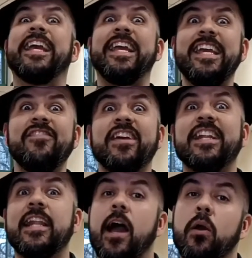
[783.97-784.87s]
even
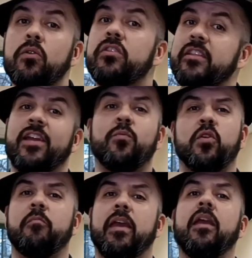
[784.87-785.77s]
louder than they would
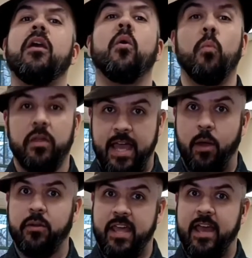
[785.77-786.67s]
be
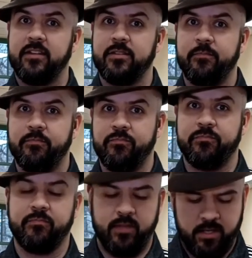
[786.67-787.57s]
without that.
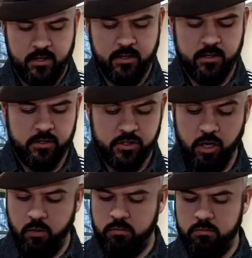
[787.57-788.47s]

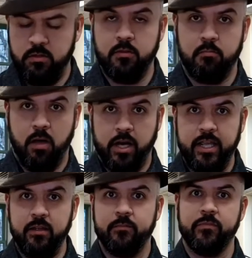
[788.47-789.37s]
So,
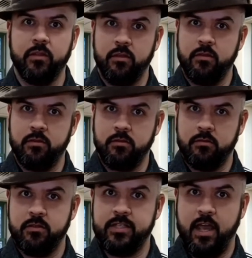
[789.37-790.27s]
body,
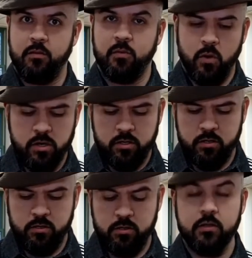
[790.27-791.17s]
soundboard,
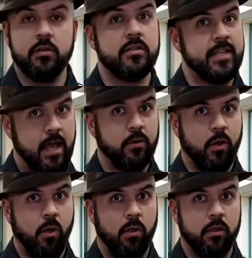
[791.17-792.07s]
sound
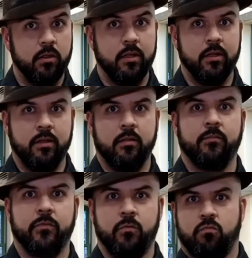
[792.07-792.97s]
hole,
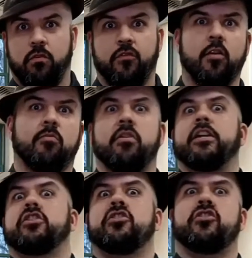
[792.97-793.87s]

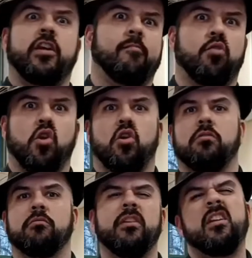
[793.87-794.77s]
reverberation chamber.
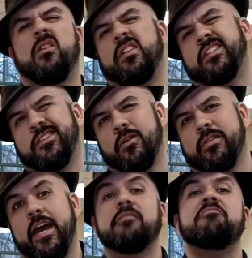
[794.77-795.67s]
You don't need to know
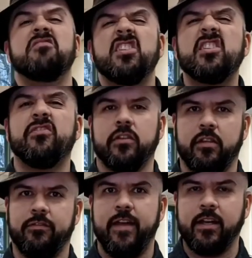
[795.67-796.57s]
that, just a fun little
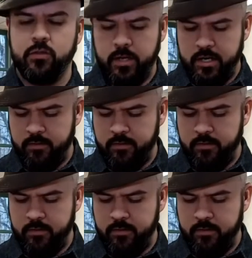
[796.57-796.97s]
factoid.